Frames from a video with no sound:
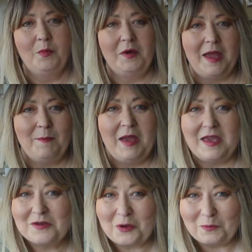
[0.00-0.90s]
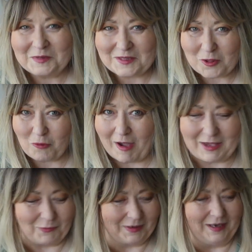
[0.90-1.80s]
But um, here comes the
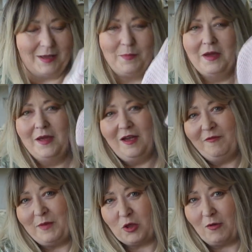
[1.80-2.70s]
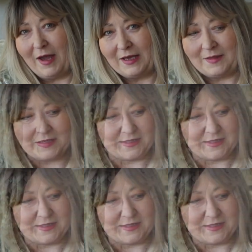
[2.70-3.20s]
try-on clip of me trying